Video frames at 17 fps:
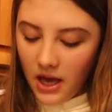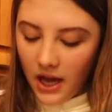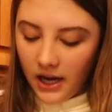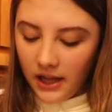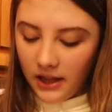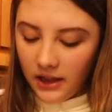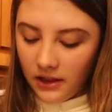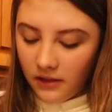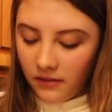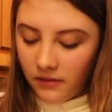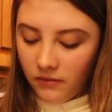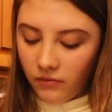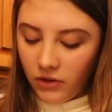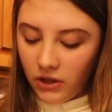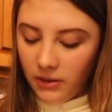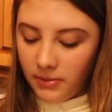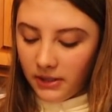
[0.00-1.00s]
And I
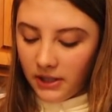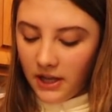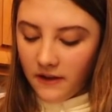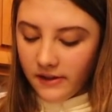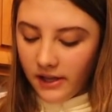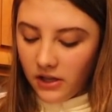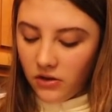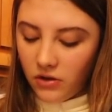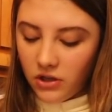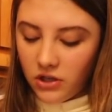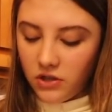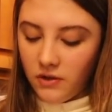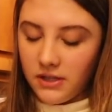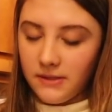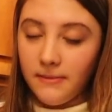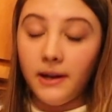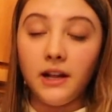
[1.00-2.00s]
really believe that you can
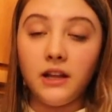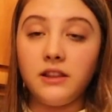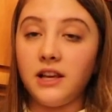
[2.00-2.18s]
do as many